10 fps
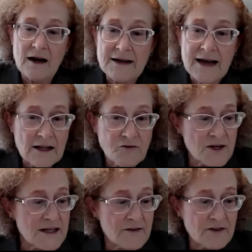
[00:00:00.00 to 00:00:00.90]

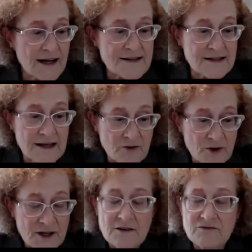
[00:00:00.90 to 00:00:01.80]
California never had
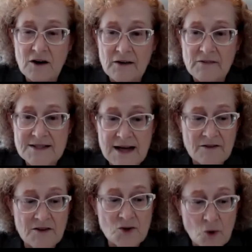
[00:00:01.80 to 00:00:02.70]
slavery and fought on the side of
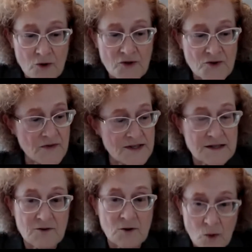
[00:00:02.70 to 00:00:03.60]
the North during the
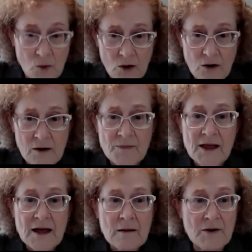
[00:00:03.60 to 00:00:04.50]
Civil War,
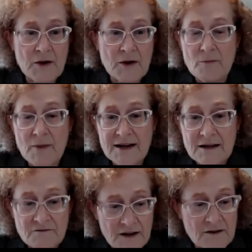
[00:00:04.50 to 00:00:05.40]
but there were many
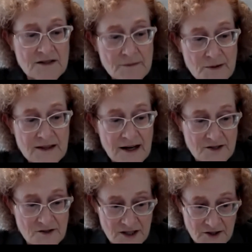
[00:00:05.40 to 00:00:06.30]
Confederate
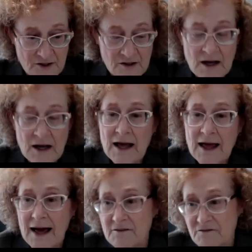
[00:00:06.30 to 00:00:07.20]
sympathizers here.
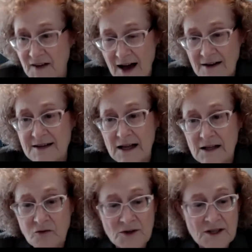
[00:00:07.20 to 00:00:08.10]
And in fact,
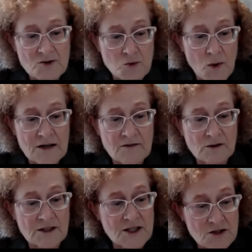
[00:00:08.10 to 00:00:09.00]
California was one of
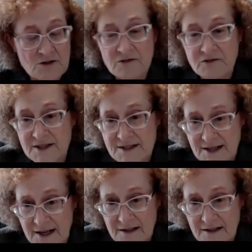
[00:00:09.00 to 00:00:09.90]
only 2 free
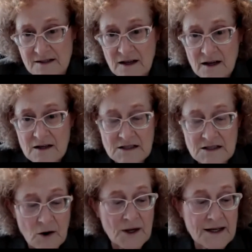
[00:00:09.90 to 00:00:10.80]
states to
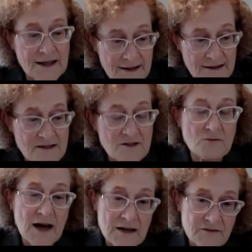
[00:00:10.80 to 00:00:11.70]
vote against
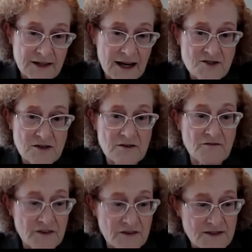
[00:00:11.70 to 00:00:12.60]
ratification of the
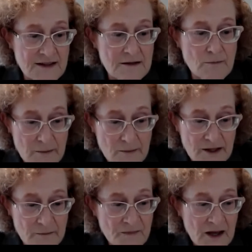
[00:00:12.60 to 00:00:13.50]
15th
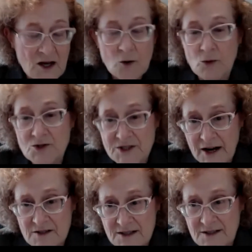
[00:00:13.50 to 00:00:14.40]
Amendment, which
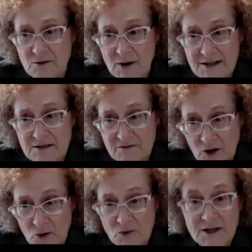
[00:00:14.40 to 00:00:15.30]
guaranteed the right to
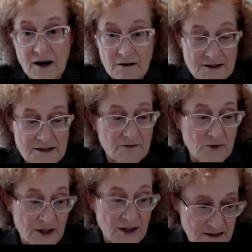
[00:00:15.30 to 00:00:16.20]
vote regardless of
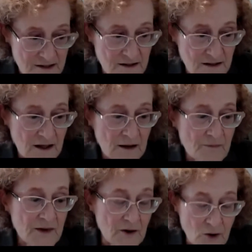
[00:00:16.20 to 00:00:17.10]
race.
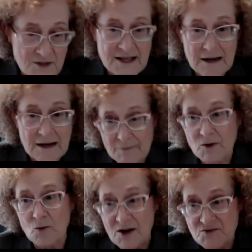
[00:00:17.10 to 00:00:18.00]
Of course, that
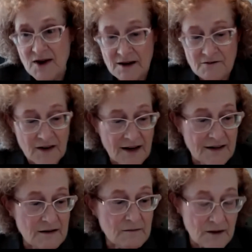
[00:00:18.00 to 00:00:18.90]
amendment was
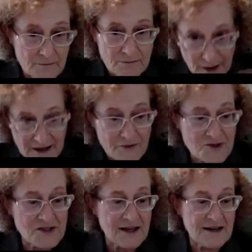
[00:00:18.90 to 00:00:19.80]
ratified by other
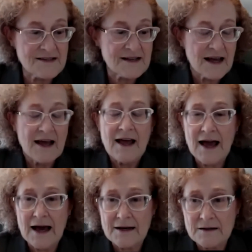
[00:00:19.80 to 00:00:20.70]
states,
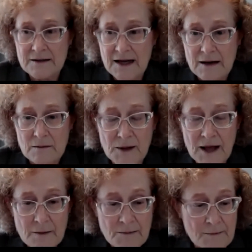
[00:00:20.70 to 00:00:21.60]
and
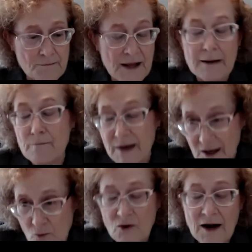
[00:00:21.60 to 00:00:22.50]
Black
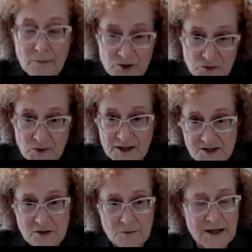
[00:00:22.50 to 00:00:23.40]
men were able to
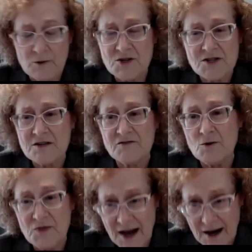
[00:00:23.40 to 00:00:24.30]
register, but there were just a few
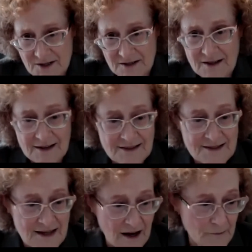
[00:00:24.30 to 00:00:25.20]
thousand at the
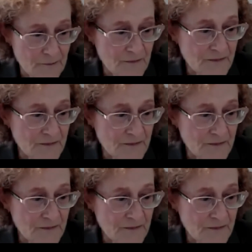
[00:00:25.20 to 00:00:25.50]
time.